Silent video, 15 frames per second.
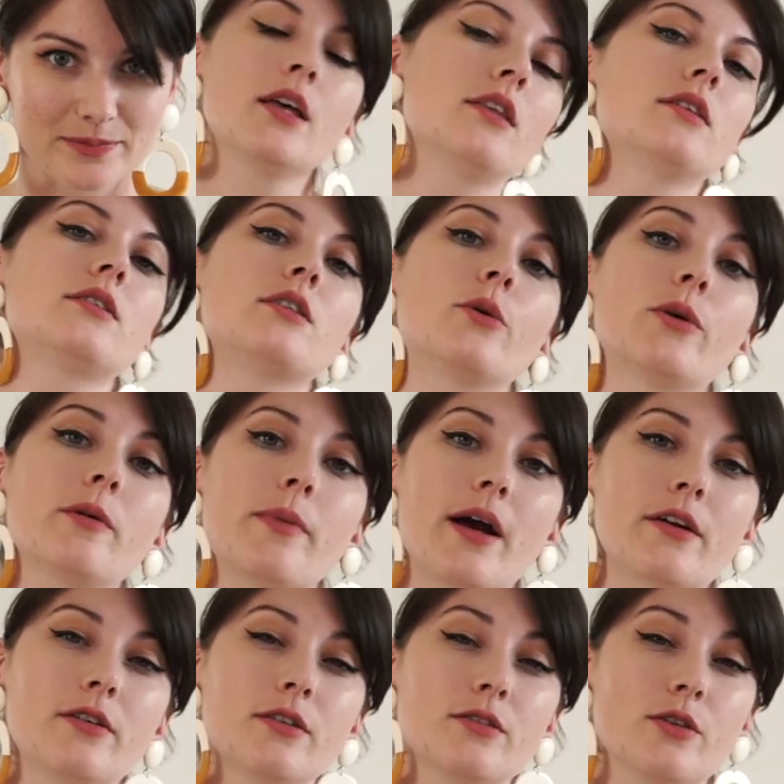The sewing
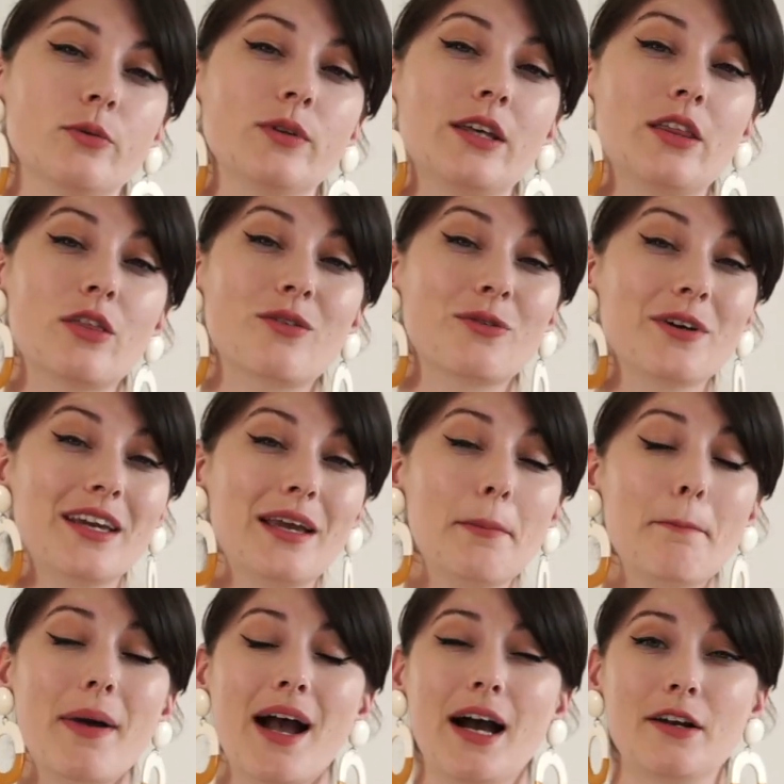pattern is only three
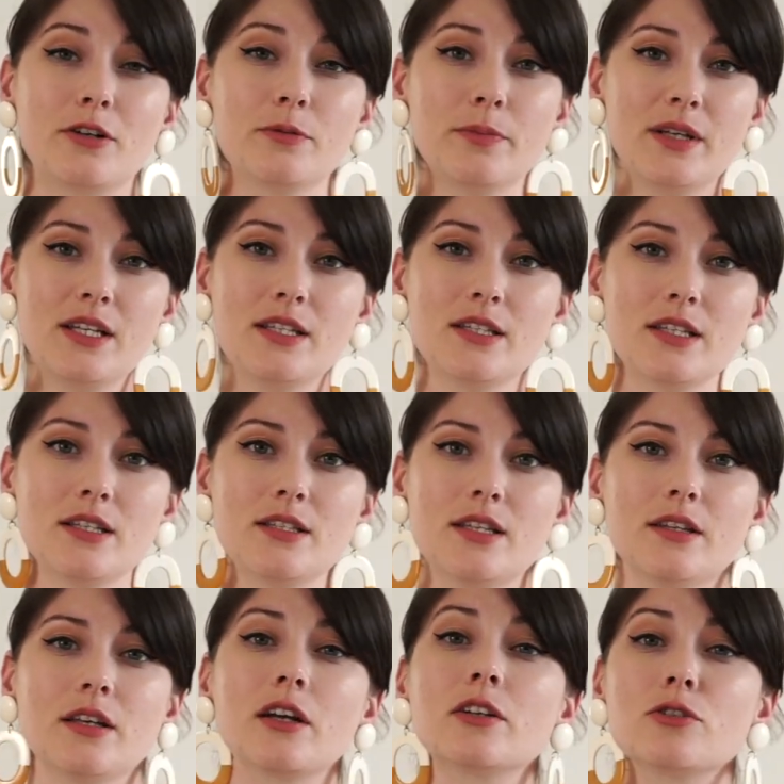pattern pieces and
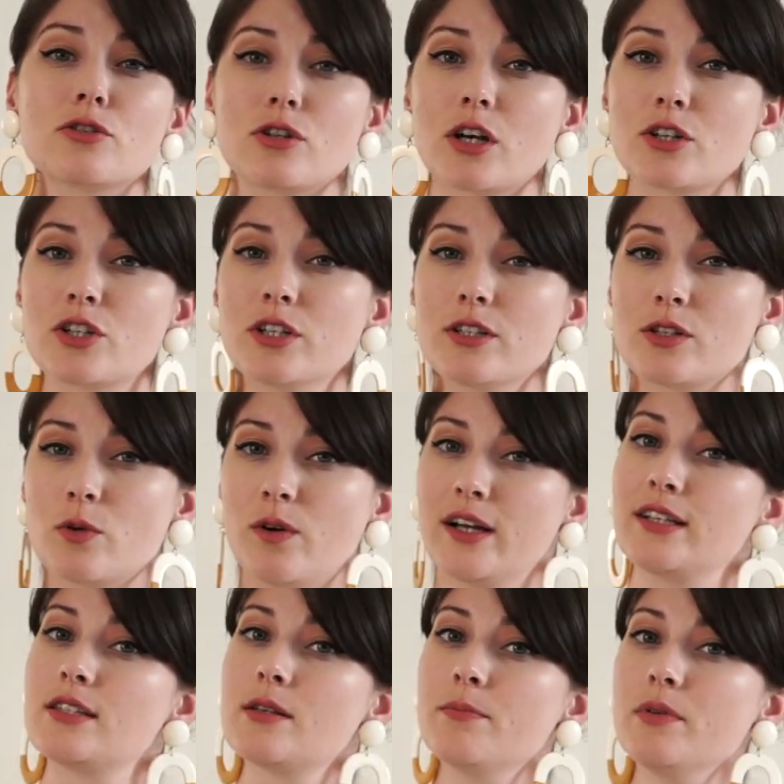the construction is
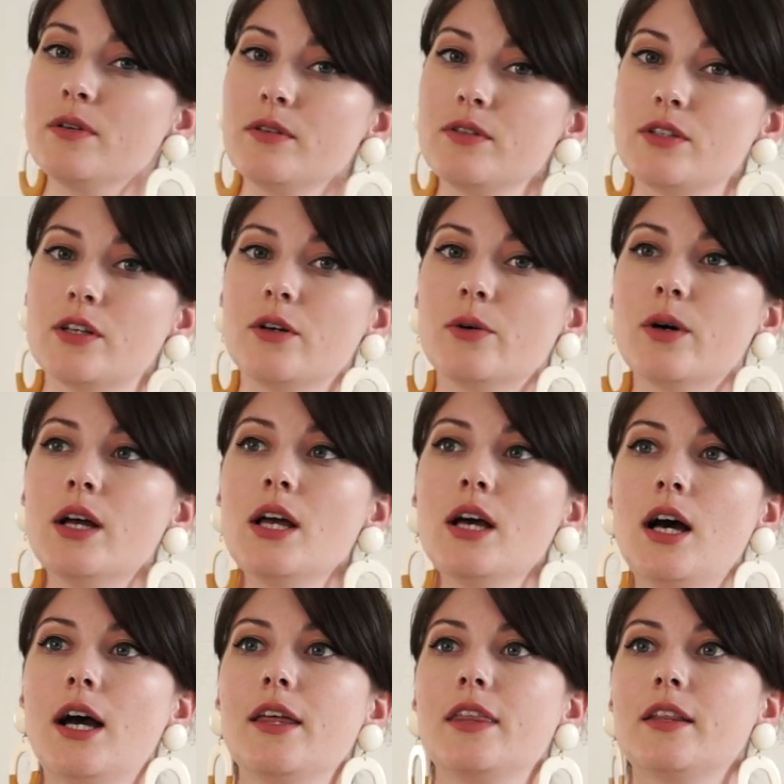quite simple, so
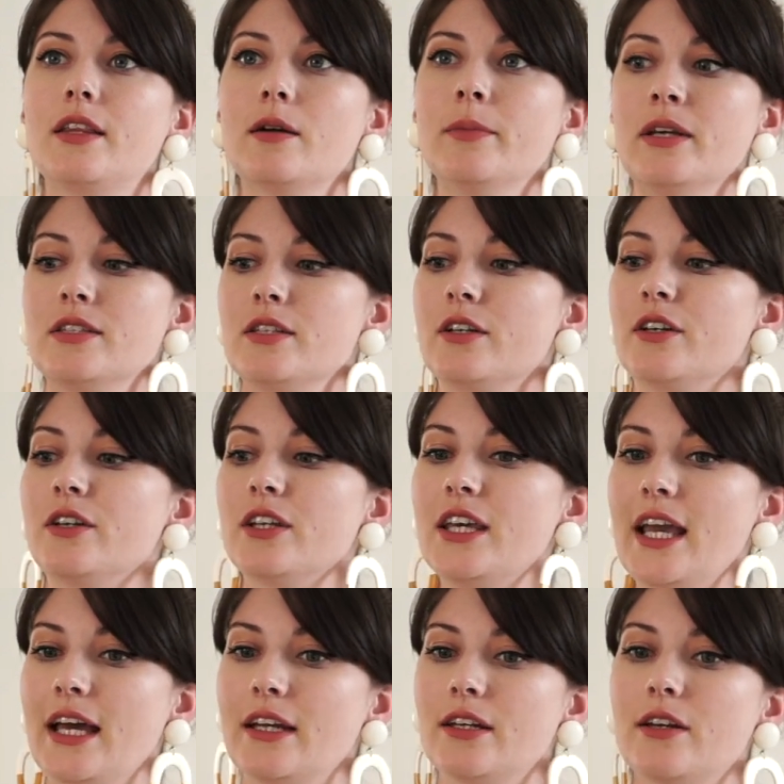I think that makes it a good
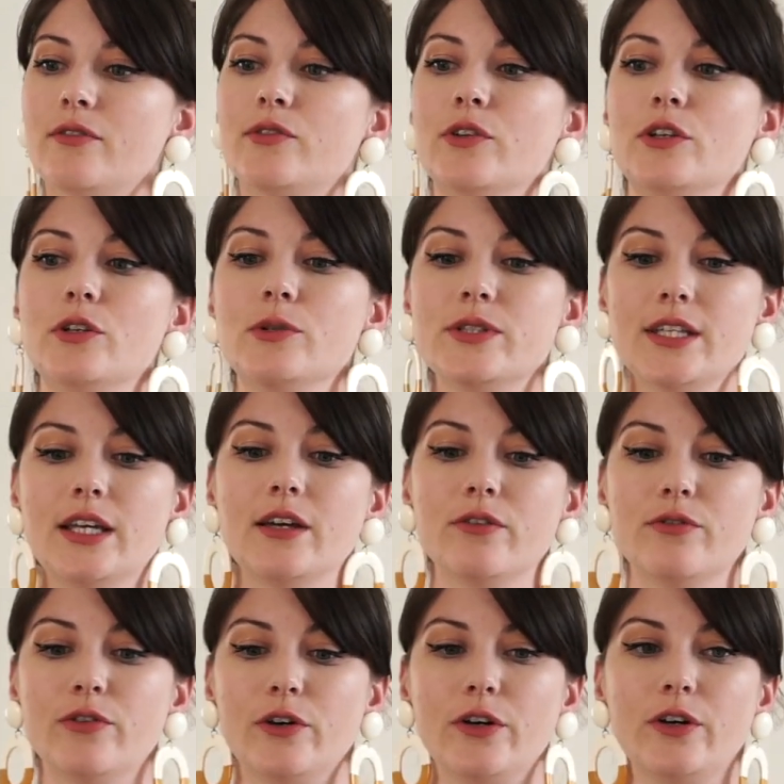candidate for using
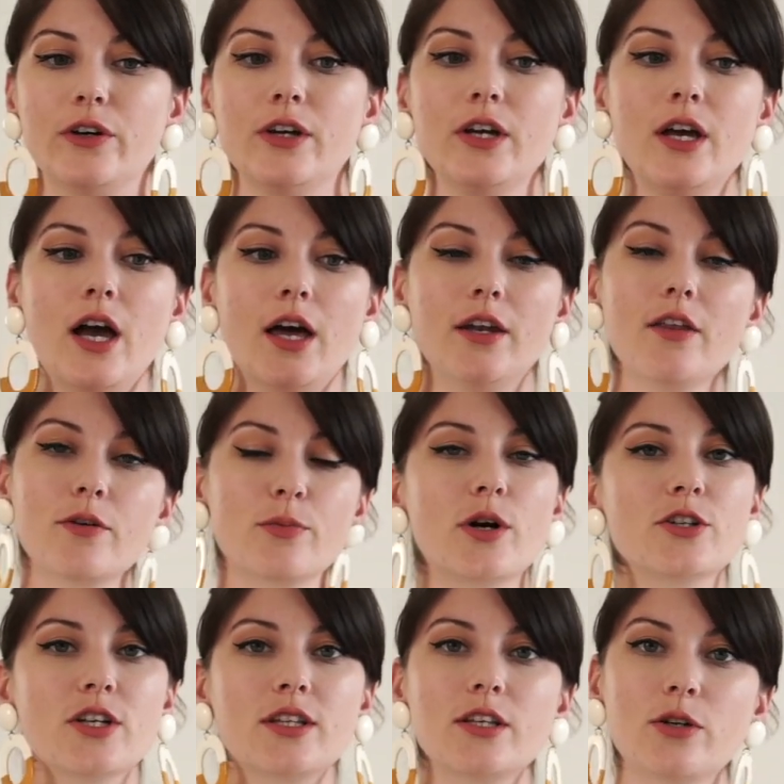it for another
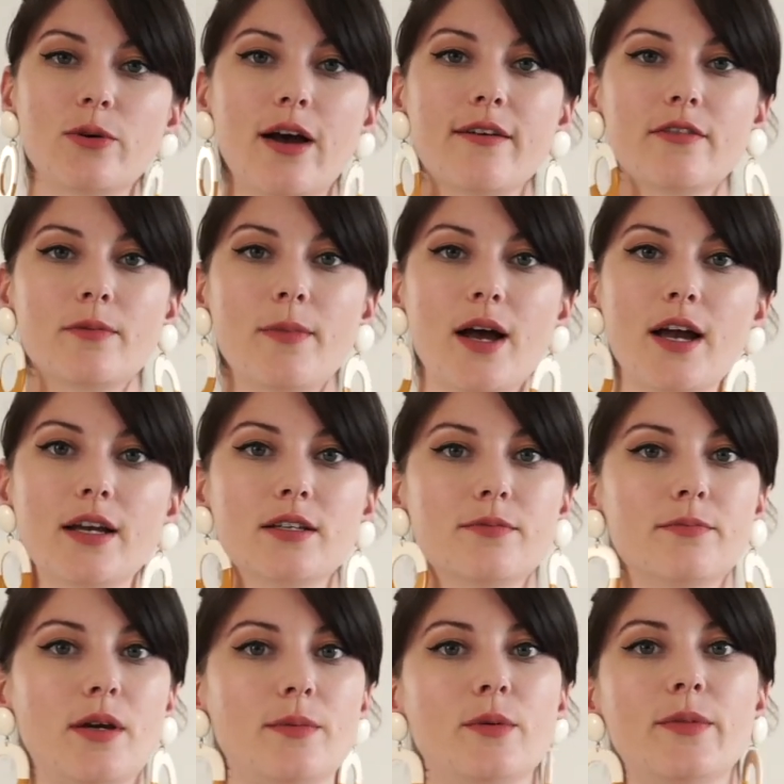project that you have in mind,
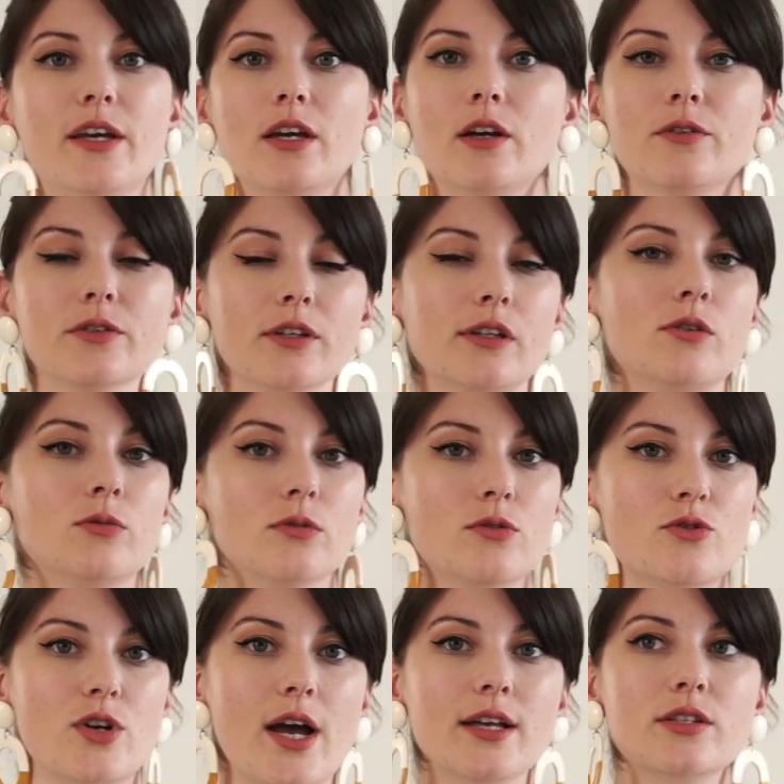maybe making a really cool
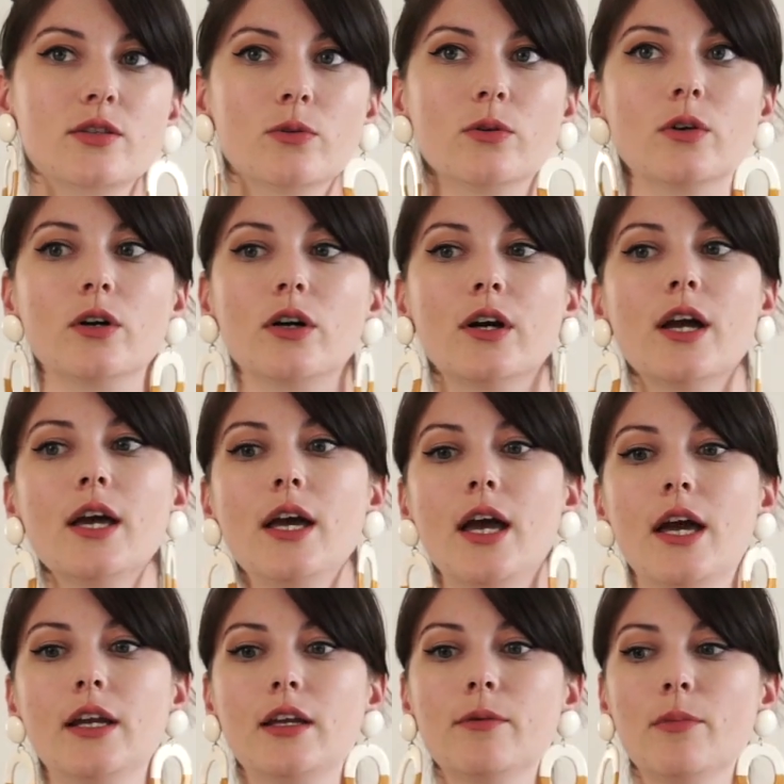dress, or
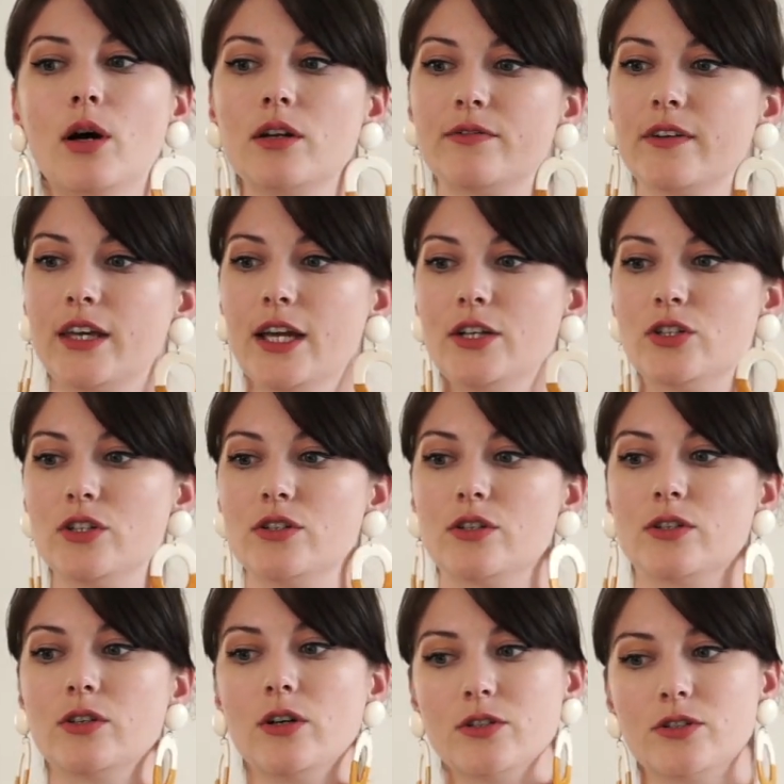any modifications
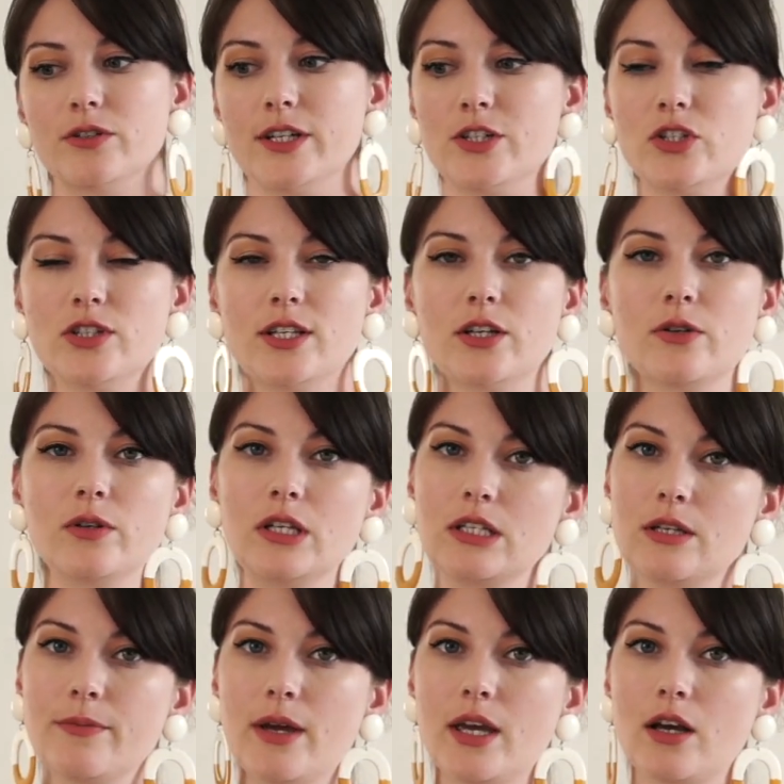or alterations that you need
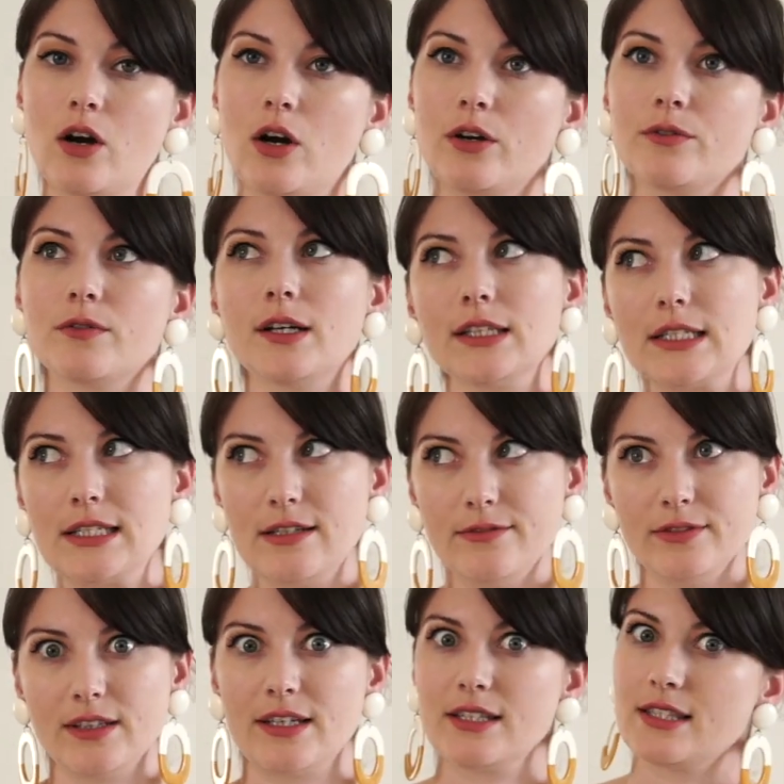to make are
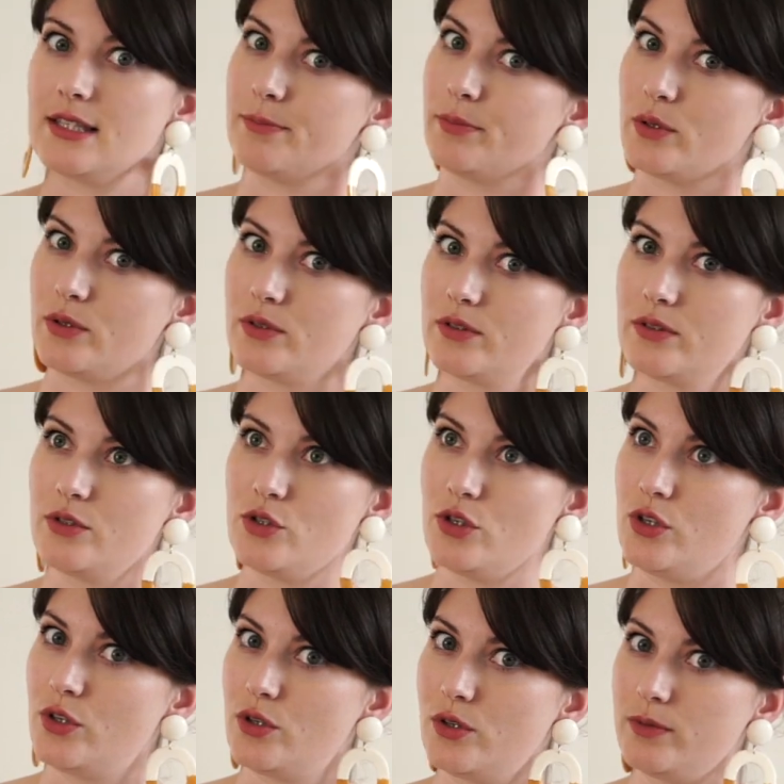relatively simple
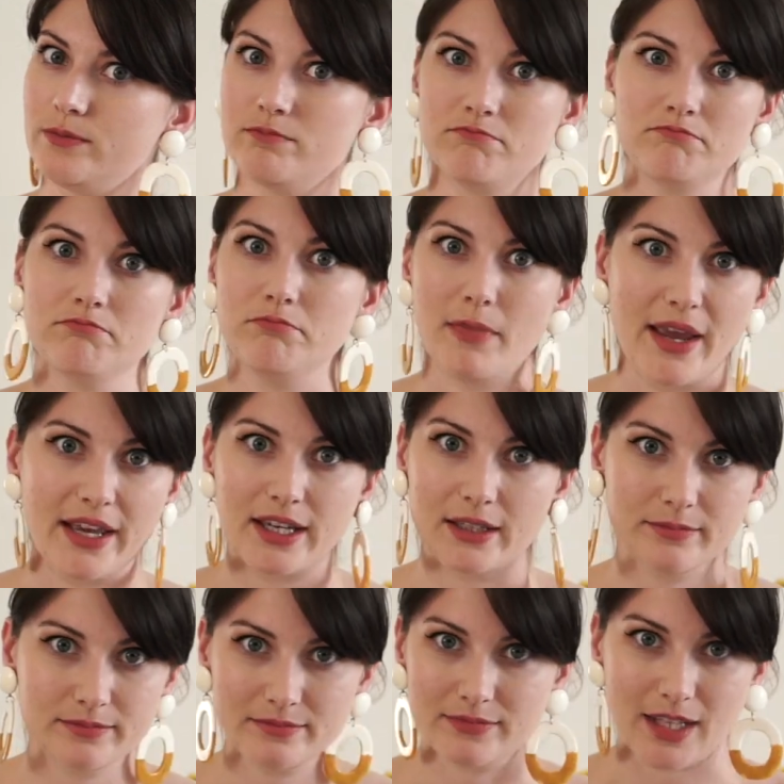to make
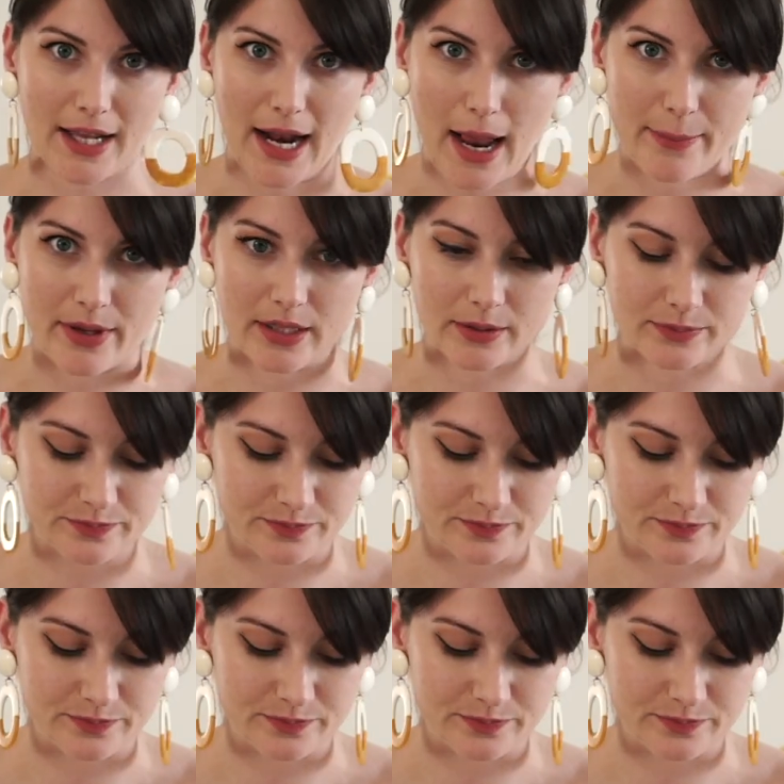that happen.